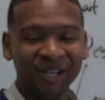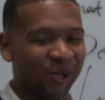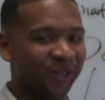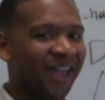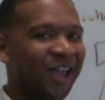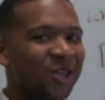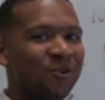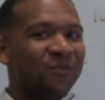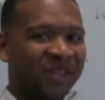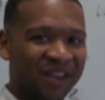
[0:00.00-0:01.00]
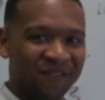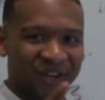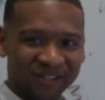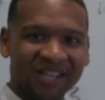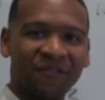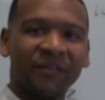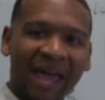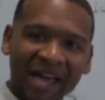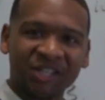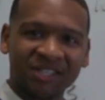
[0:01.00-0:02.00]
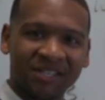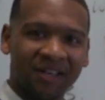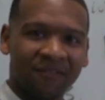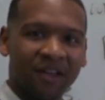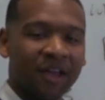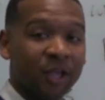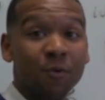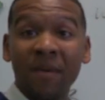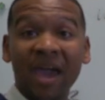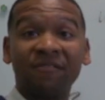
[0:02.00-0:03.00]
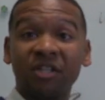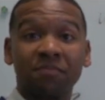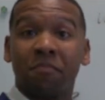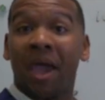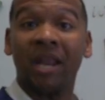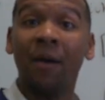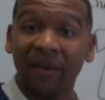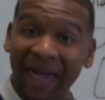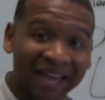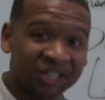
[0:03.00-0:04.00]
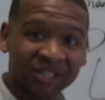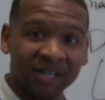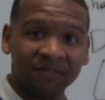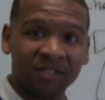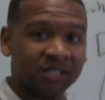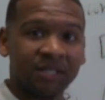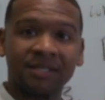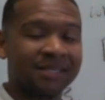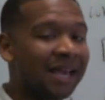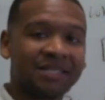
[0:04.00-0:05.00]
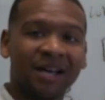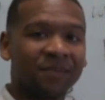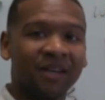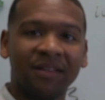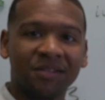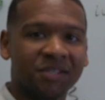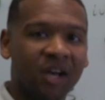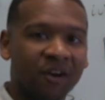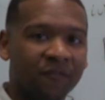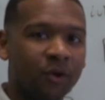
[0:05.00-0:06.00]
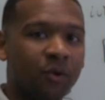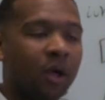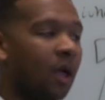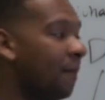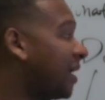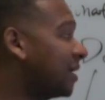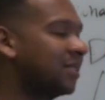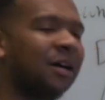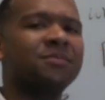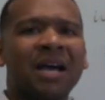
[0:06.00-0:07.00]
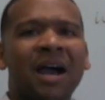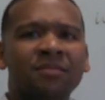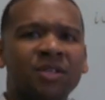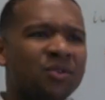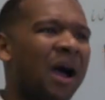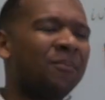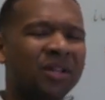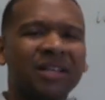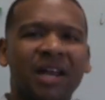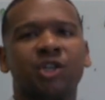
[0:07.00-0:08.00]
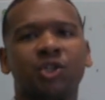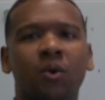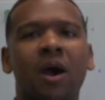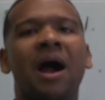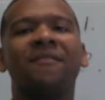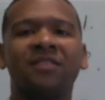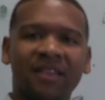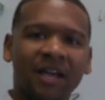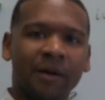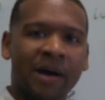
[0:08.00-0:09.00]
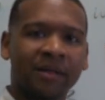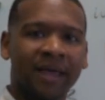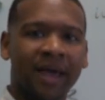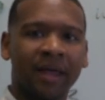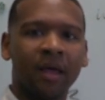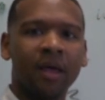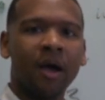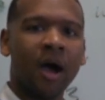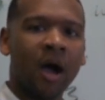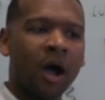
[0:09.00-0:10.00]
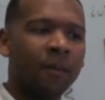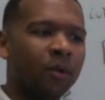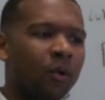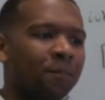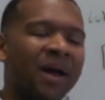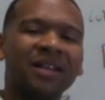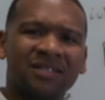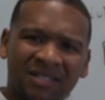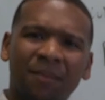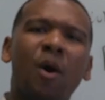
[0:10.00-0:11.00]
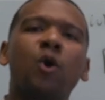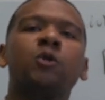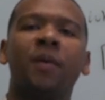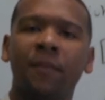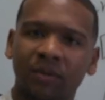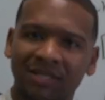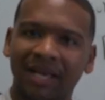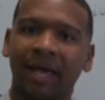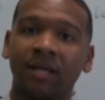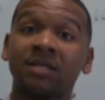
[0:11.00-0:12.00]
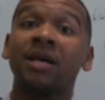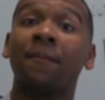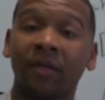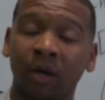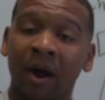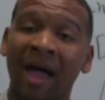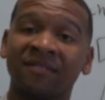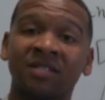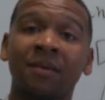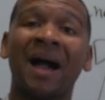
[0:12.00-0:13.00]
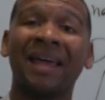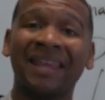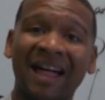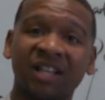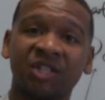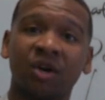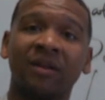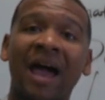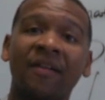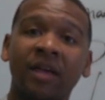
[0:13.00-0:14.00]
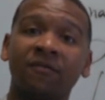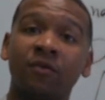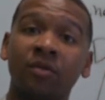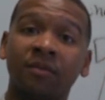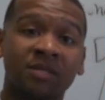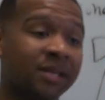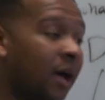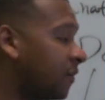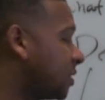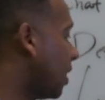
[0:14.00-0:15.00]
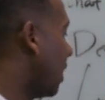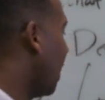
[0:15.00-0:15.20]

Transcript: So yeah, you've given yourself an adjective. You may have just made up an adjective just to say something in this interview because sometimes, I'm really not sure. I have to think about that. But most people say something or have some ideology on how they view themselves.